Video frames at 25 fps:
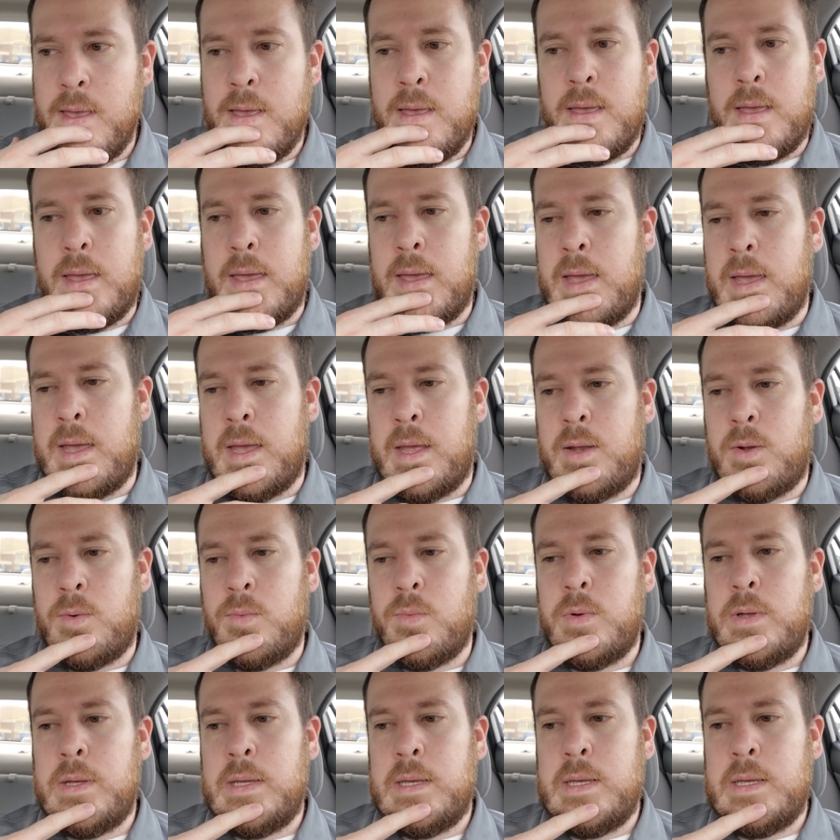And
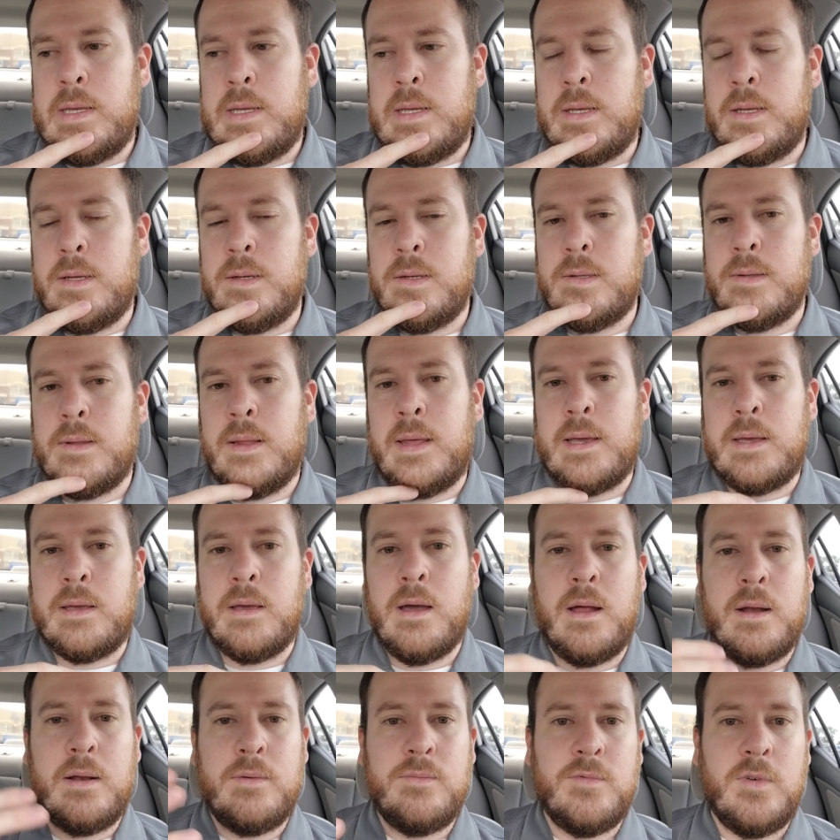we like
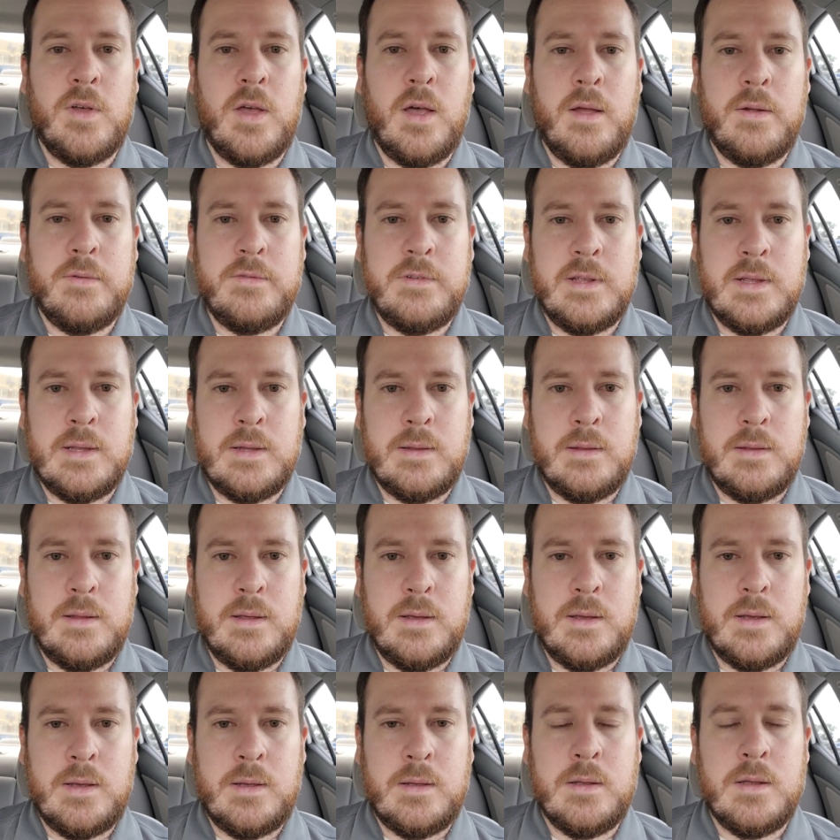got involved in
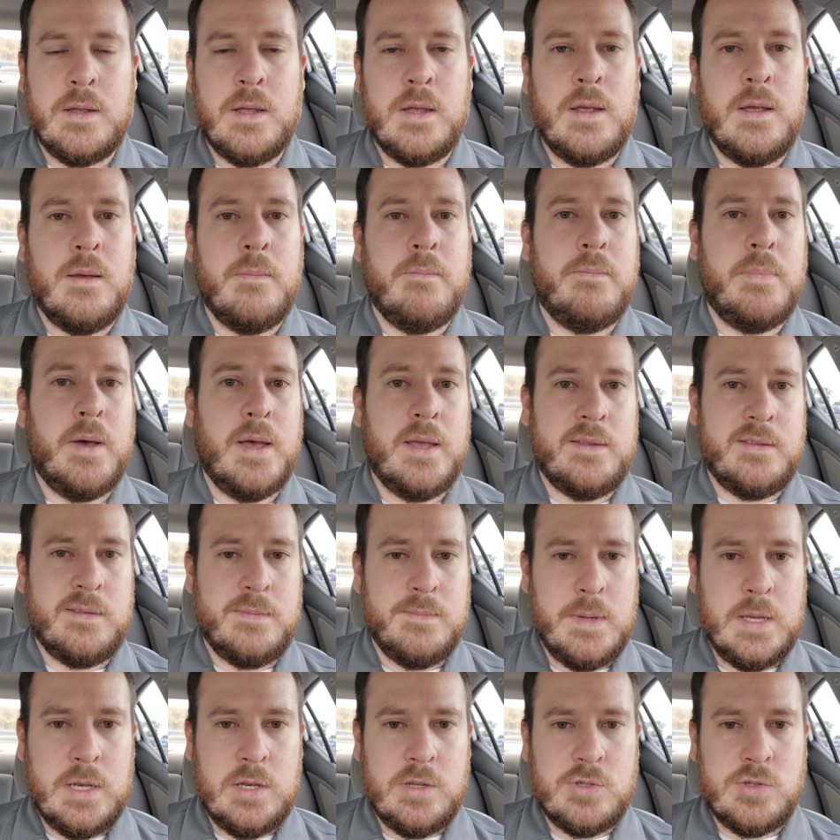the bus
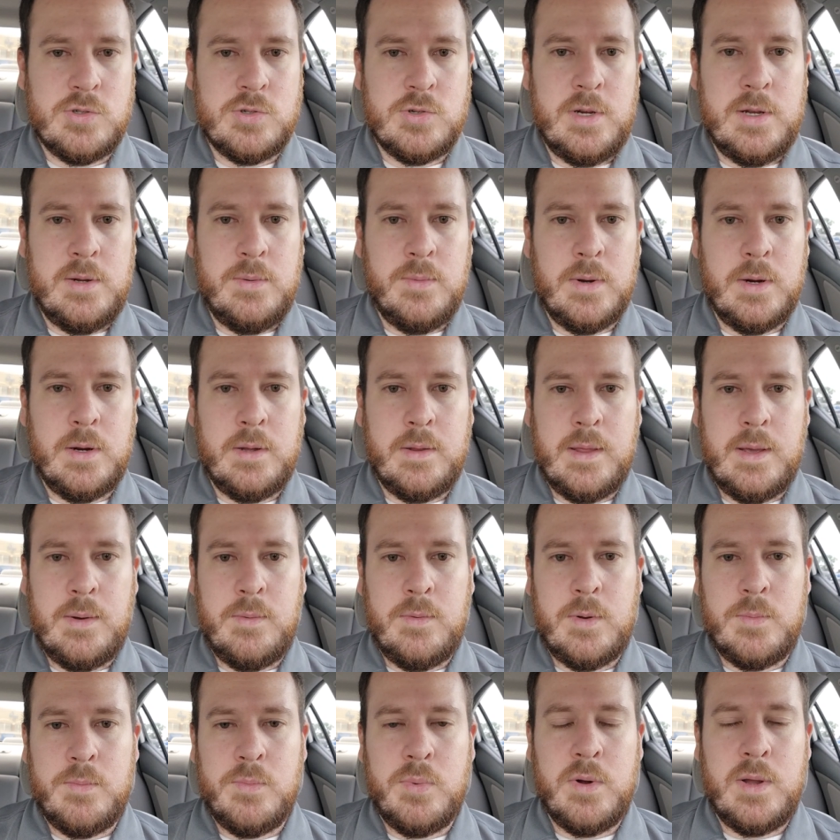ministry, where they
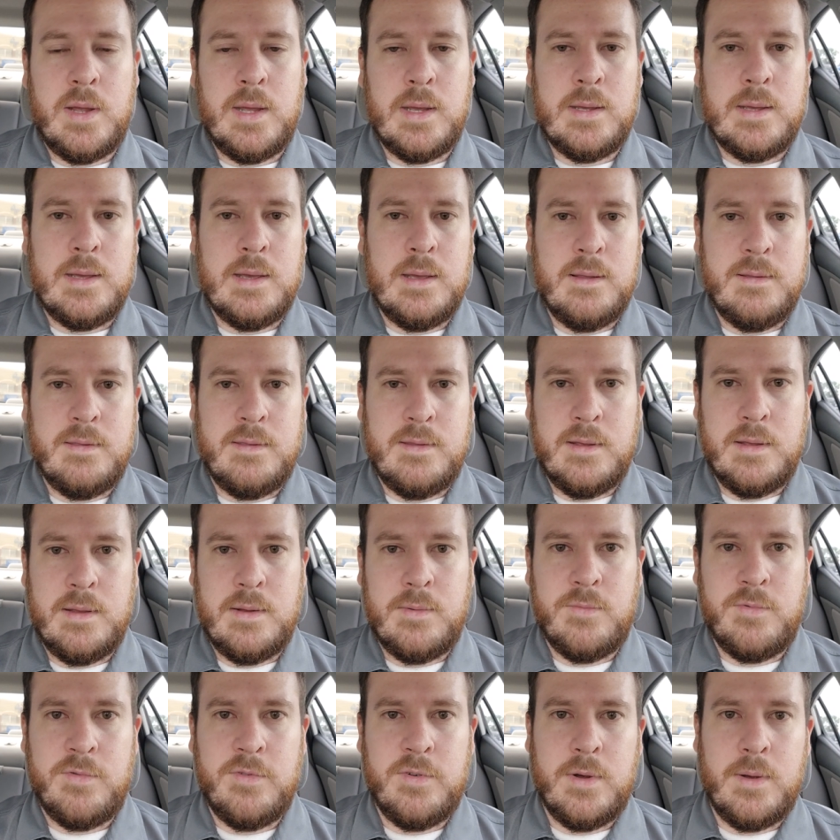would bring kids
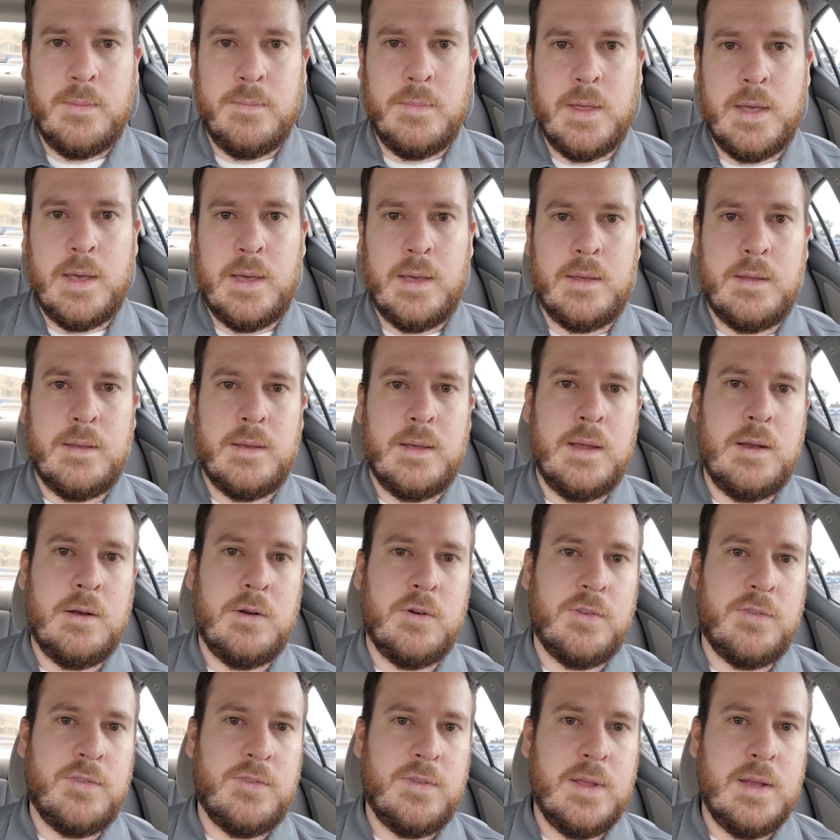in from like
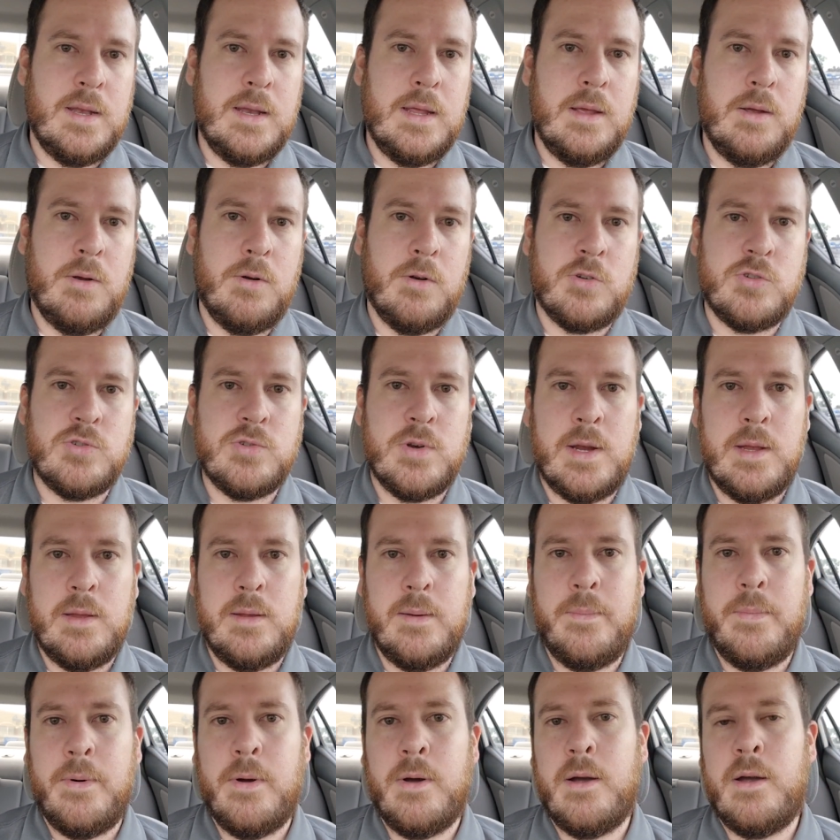inner city or
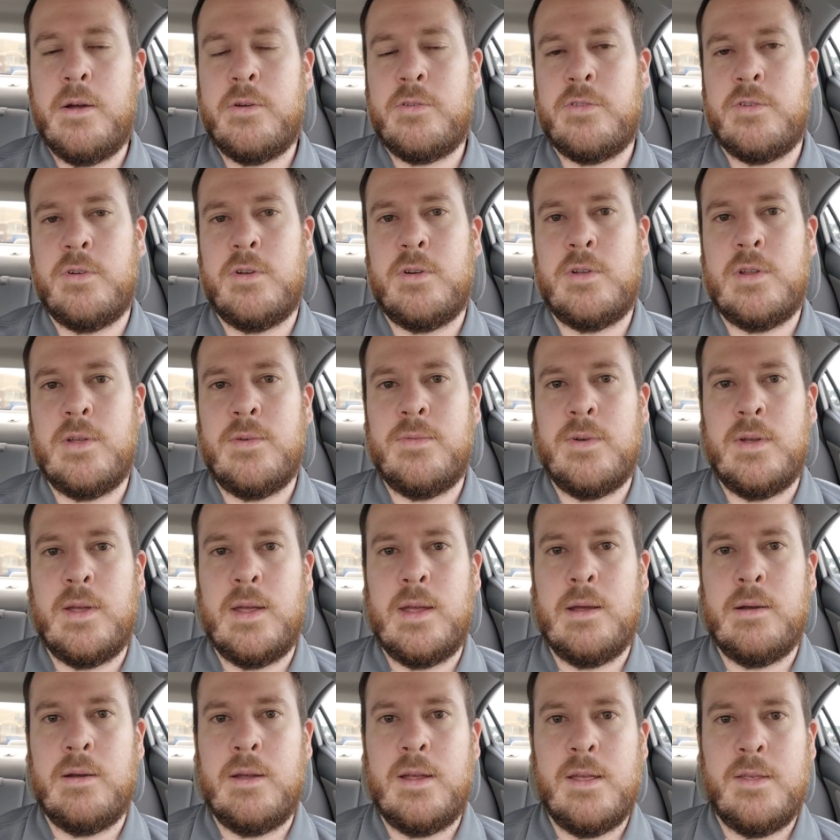trailer parks or different
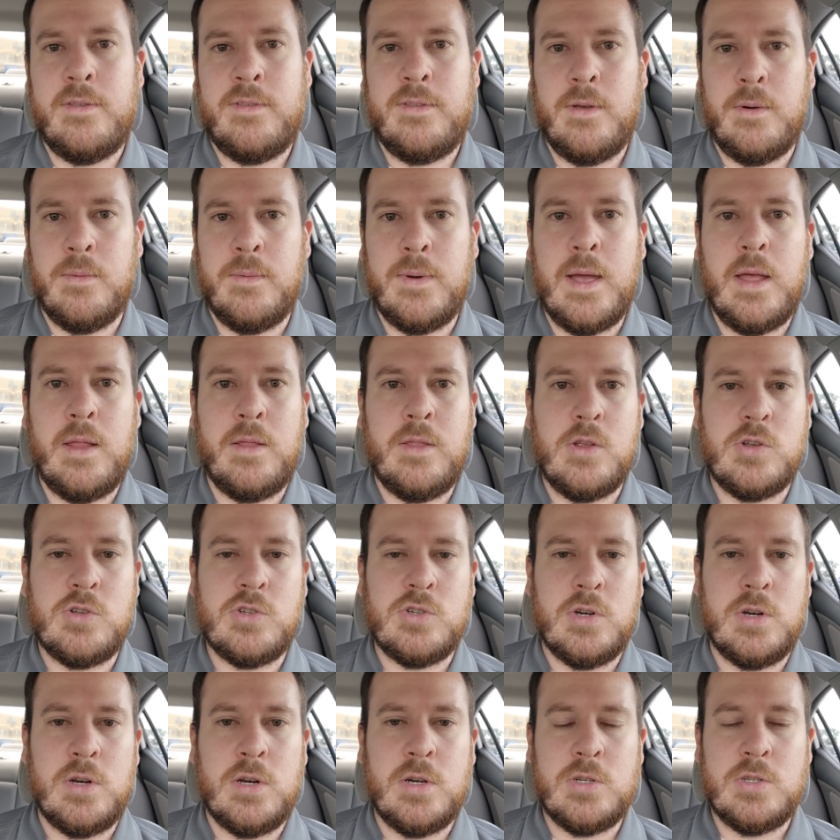areas around the
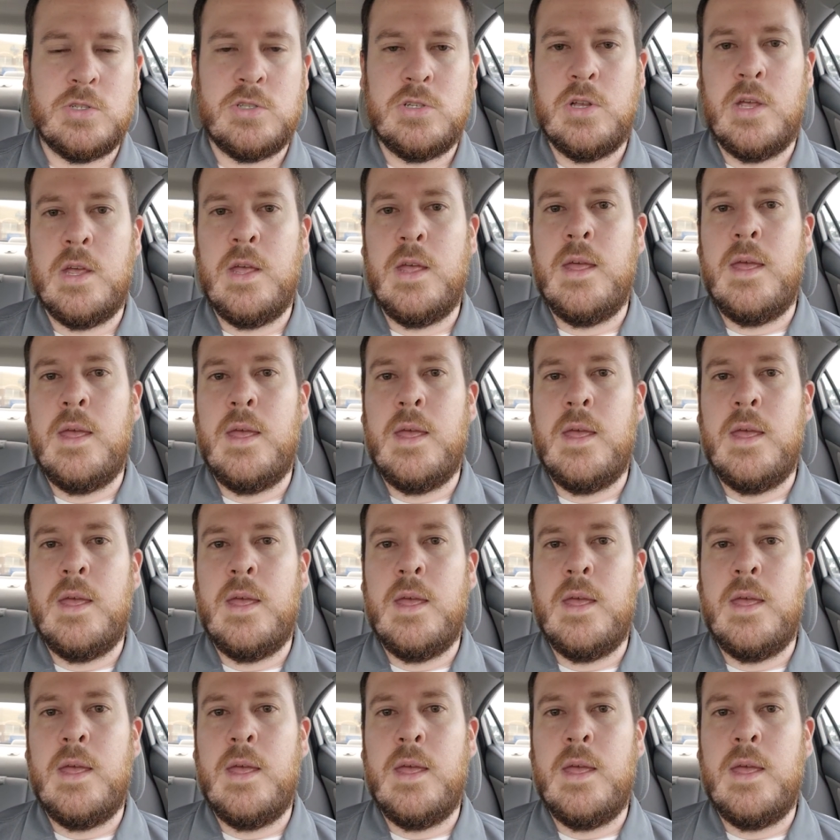church,